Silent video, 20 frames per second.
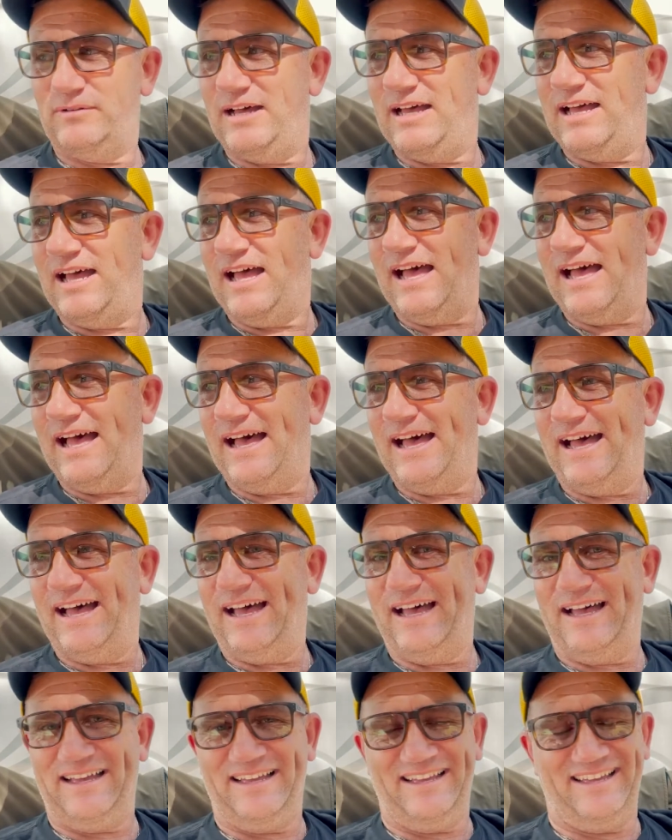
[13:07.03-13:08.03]

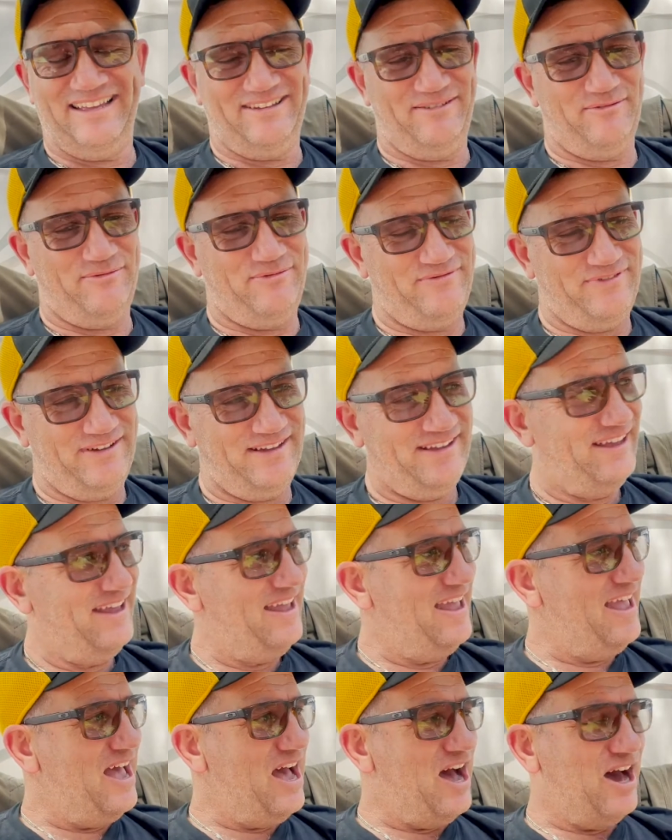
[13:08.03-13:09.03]

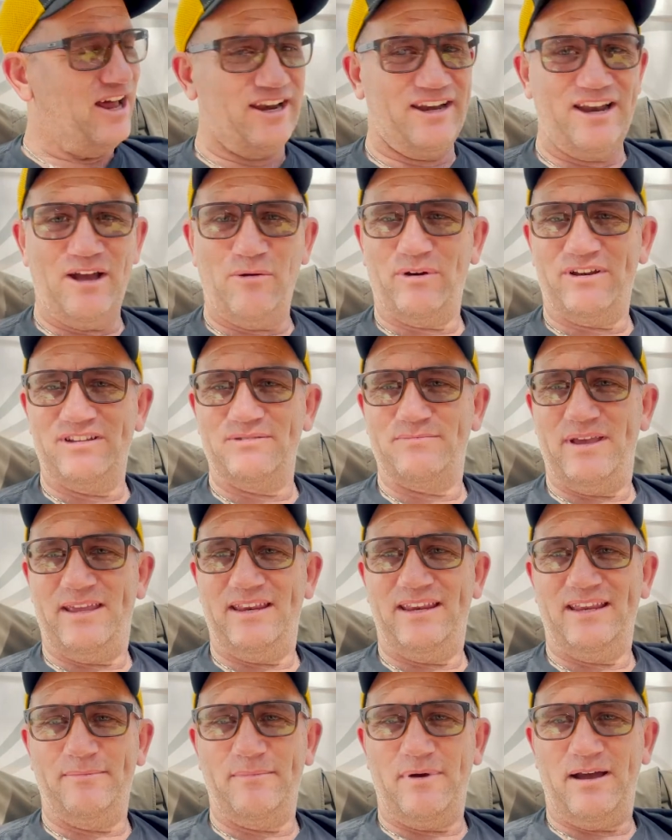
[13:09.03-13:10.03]
I don't know what his
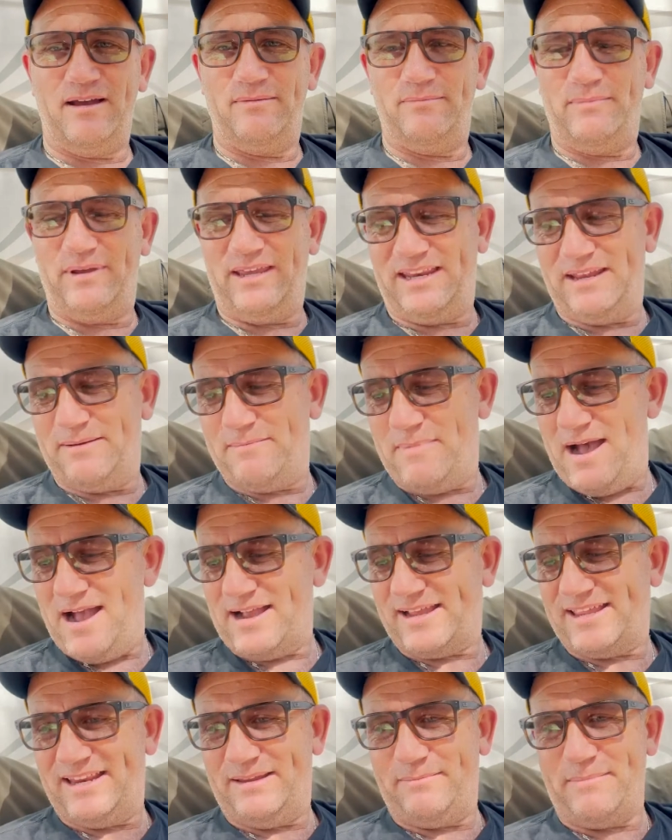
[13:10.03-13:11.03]
media
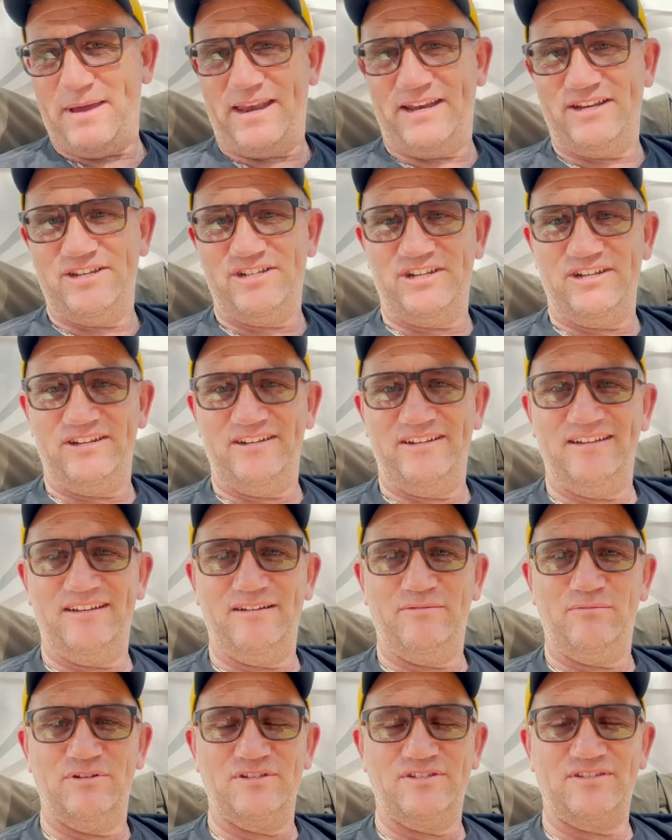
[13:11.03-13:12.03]
marketing manager
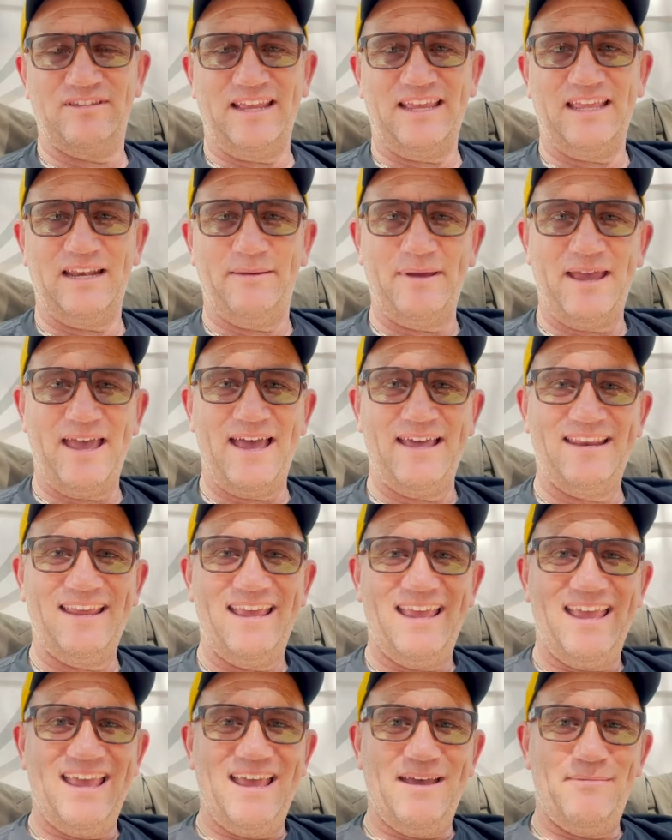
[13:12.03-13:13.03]
was thinking about,
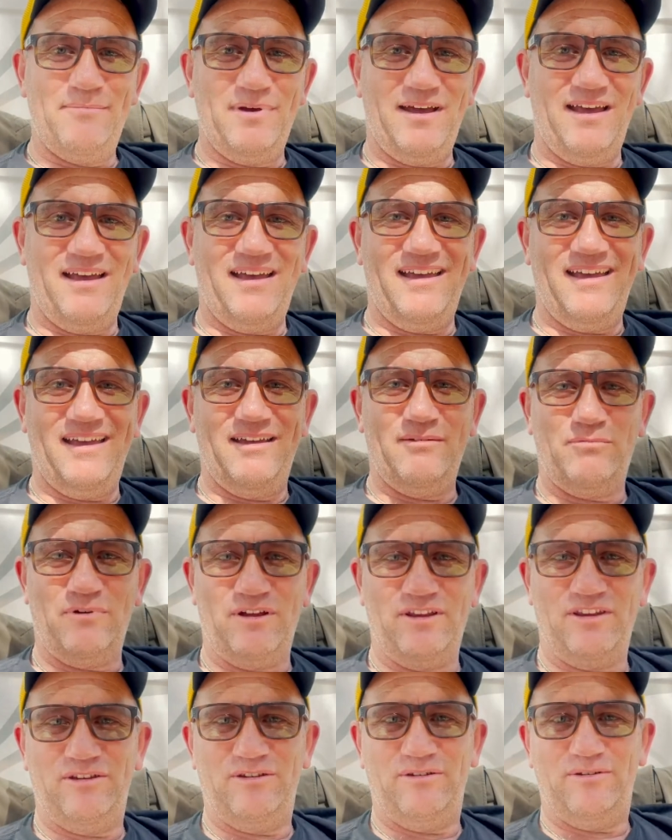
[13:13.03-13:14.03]
but when
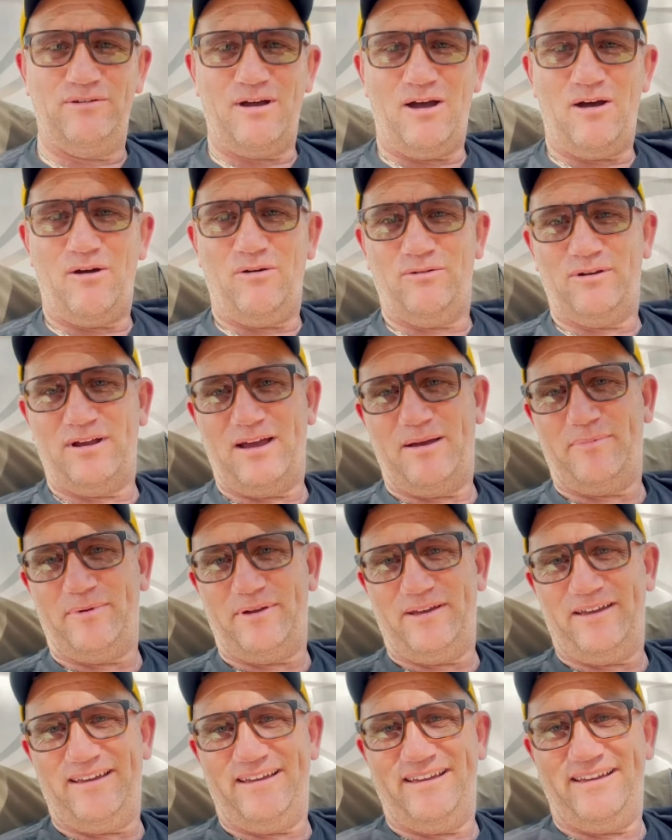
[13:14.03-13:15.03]
you hold up
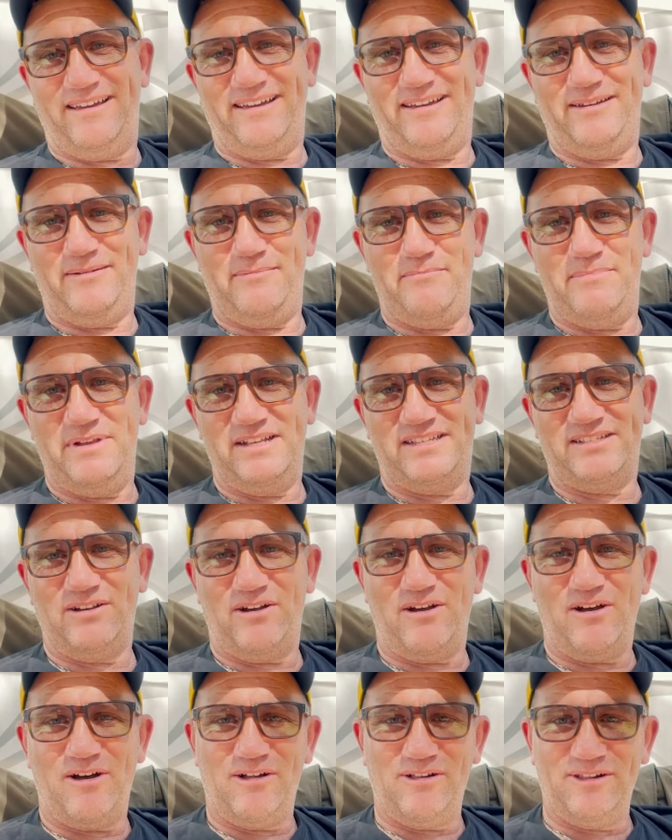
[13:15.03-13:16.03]
a
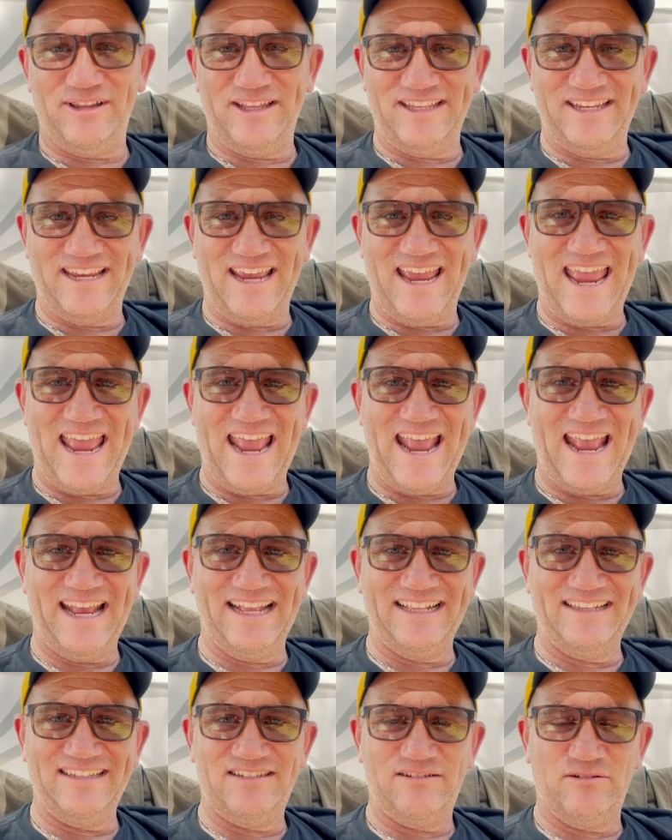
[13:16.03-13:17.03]
missile in your
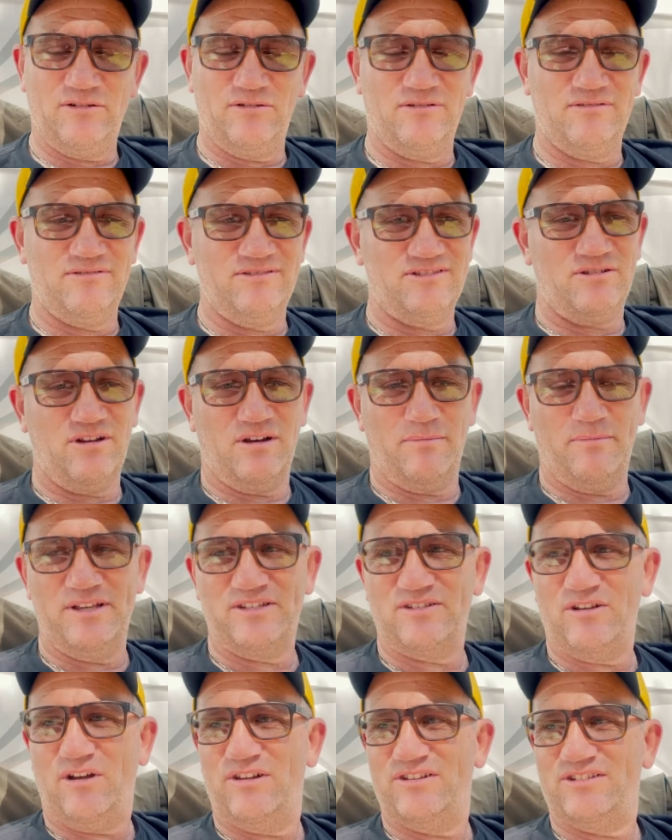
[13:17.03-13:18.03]
hands, or it's not a
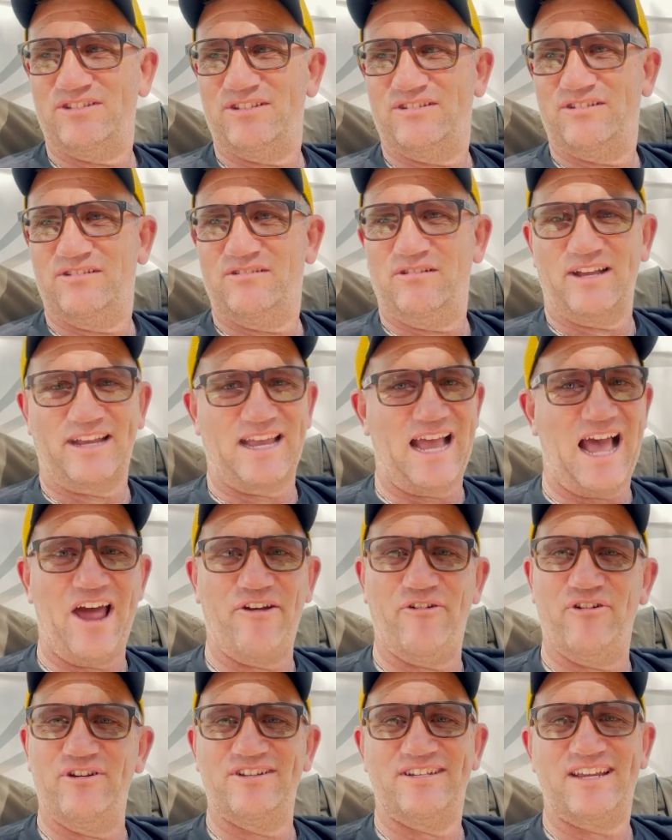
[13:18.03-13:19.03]
missile, it's like a
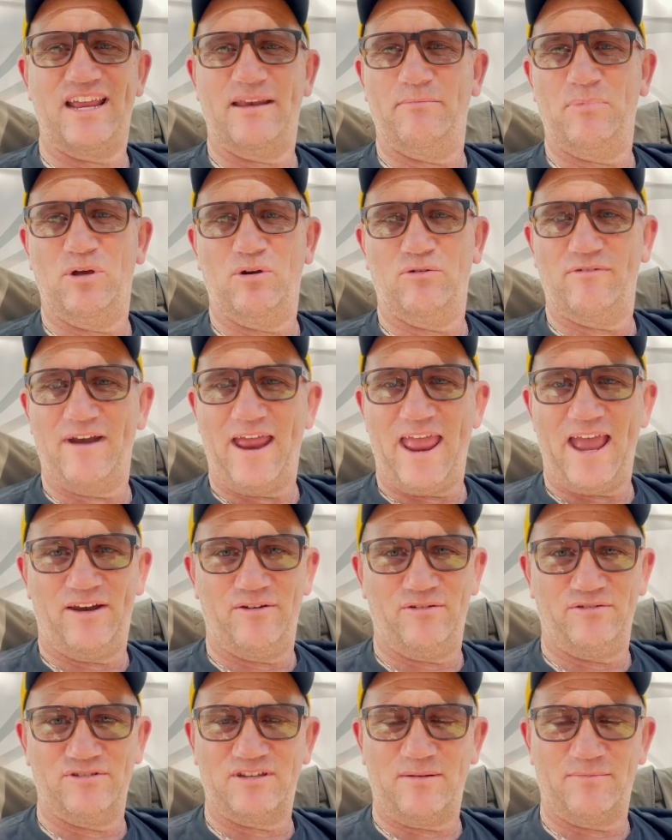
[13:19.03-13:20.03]
110mm round
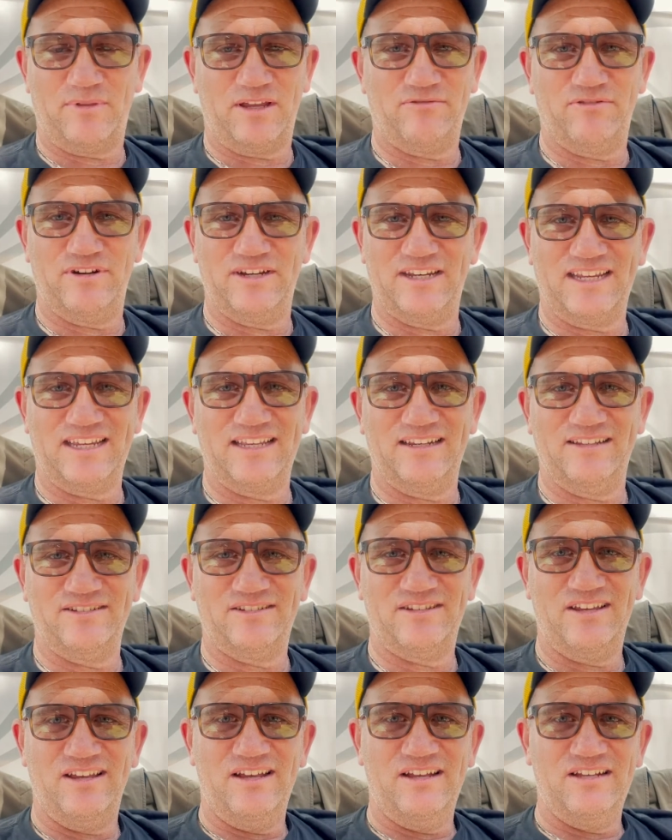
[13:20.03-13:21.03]
or something ridiculous.
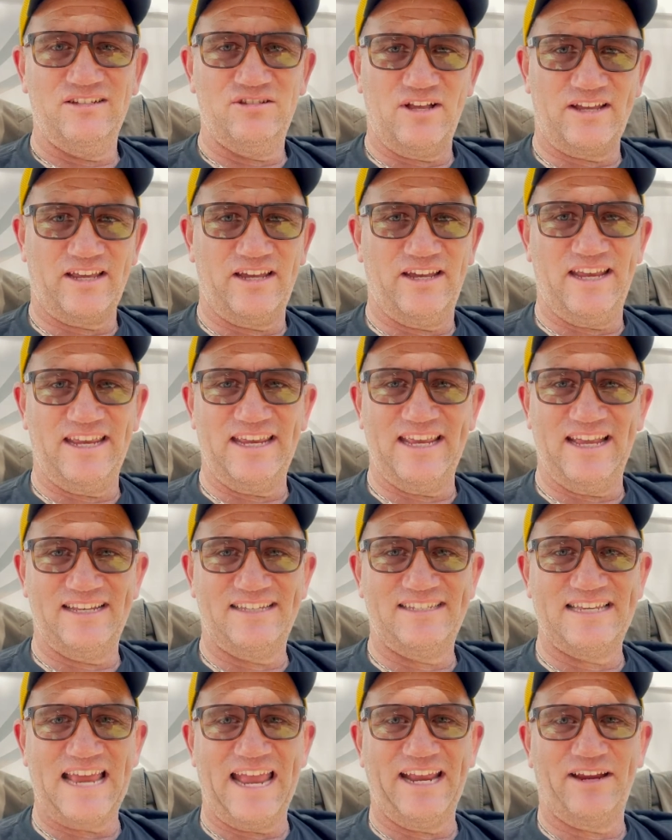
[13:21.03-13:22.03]
It's like a
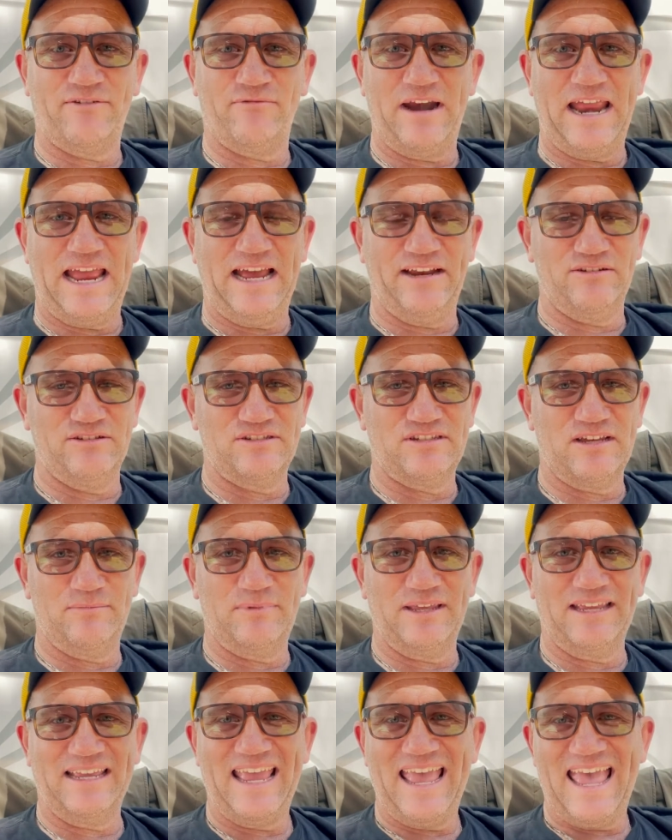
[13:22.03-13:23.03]
tank round or
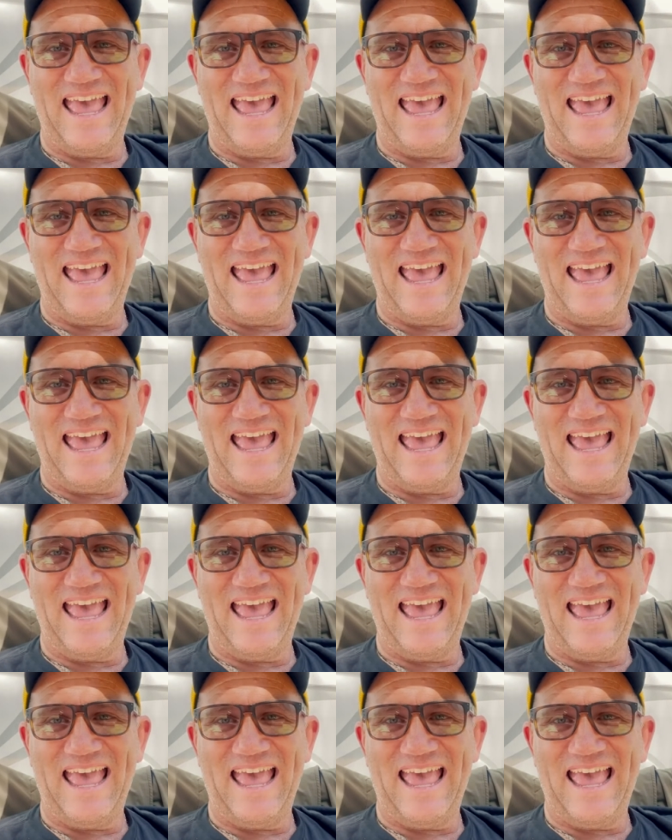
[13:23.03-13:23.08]
something.